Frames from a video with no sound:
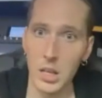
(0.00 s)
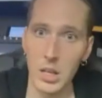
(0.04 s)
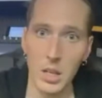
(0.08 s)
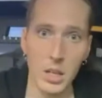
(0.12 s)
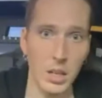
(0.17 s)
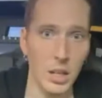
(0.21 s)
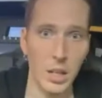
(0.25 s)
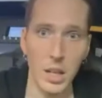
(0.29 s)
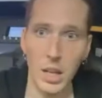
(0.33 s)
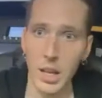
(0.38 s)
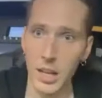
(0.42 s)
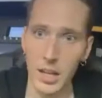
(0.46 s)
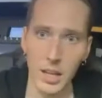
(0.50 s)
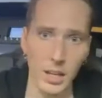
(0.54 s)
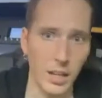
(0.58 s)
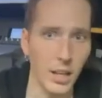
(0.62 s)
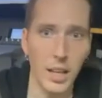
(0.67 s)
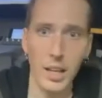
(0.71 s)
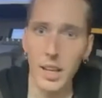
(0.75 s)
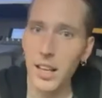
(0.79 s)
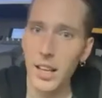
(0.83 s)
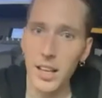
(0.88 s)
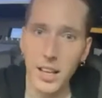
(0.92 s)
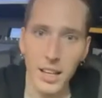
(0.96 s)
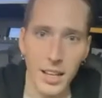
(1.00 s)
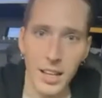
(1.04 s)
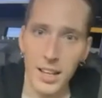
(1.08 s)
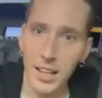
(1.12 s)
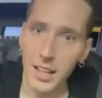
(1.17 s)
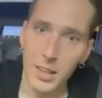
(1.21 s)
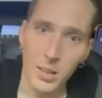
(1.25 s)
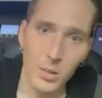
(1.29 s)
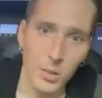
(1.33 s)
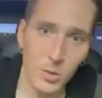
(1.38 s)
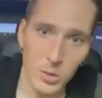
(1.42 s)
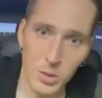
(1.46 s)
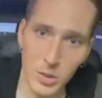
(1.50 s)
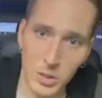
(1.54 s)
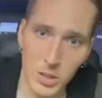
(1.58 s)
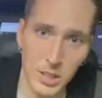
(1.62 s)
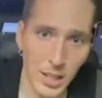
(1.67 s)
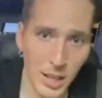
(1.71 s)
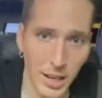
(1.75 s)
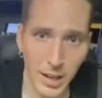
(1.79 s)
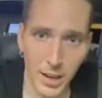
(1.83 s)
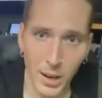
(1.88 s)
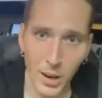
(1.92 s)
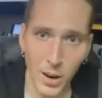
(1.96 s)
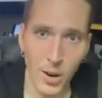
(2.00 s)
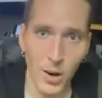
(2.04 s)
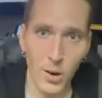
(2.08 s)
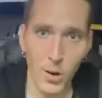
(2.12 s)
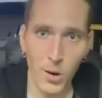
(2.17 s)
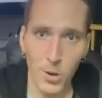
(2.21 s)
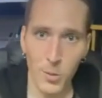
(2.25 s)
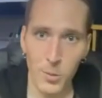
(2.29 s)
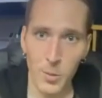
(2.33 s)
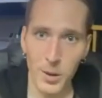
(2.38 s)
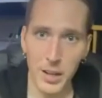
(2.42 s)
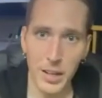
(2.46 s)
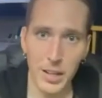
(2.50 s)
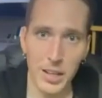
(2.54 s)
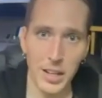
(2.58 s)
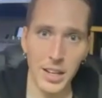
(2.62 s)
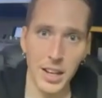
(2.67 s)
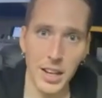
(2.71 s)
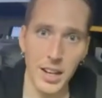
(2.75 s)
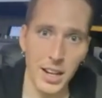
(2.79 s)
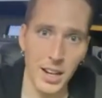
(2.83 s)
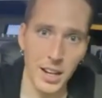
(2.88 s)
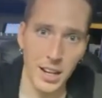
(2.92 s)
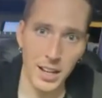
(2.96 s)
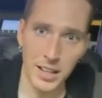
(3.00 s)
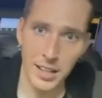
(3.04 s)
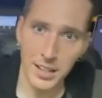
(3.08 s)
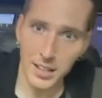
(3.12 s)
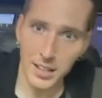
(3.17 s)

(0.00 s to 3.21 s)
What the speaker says: Like, it was just like, oh my God.